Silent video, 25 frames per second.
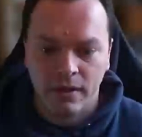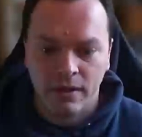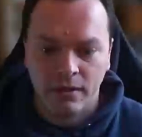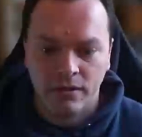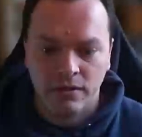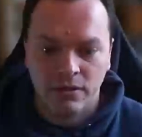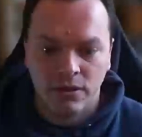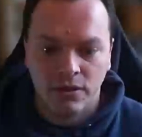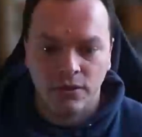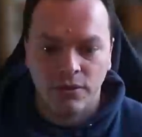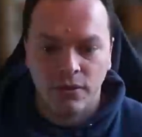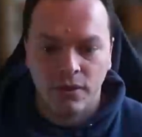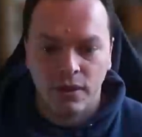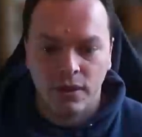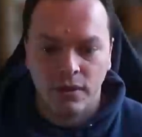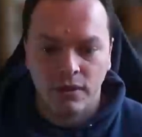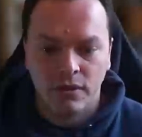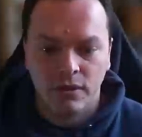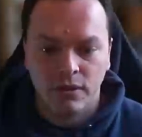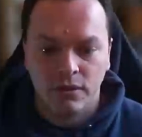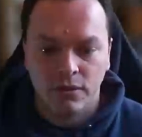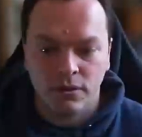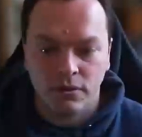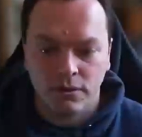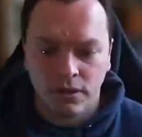So
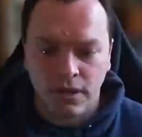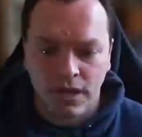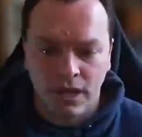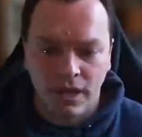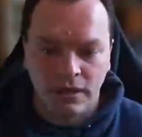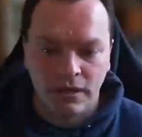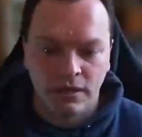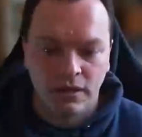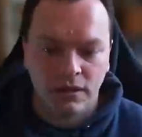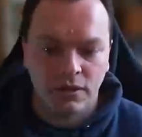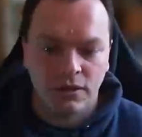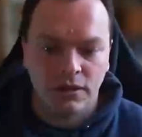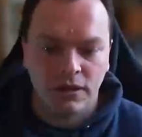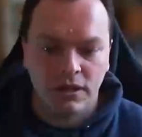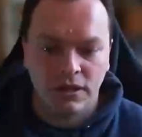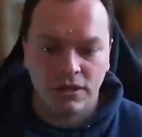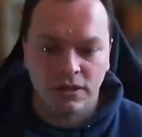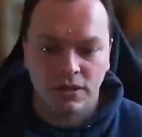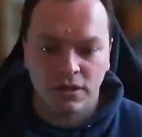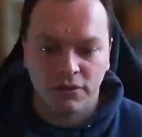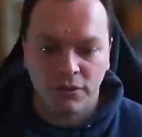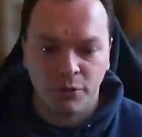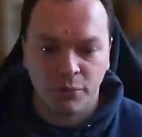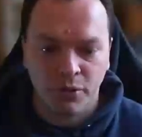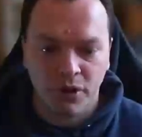you can edit the
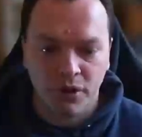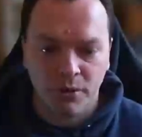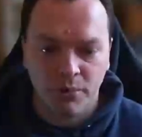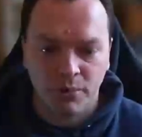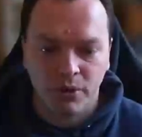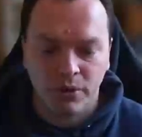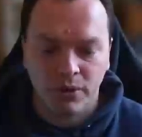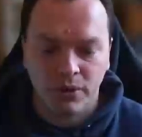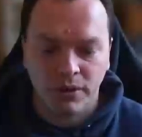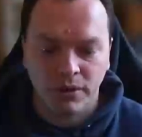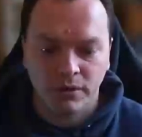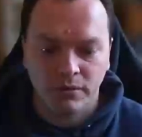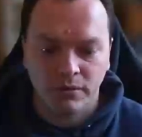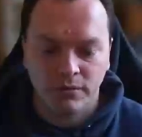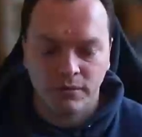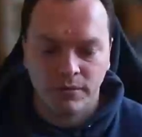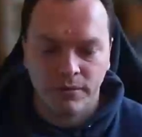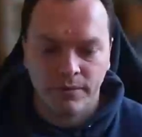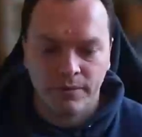condition of a breakpoint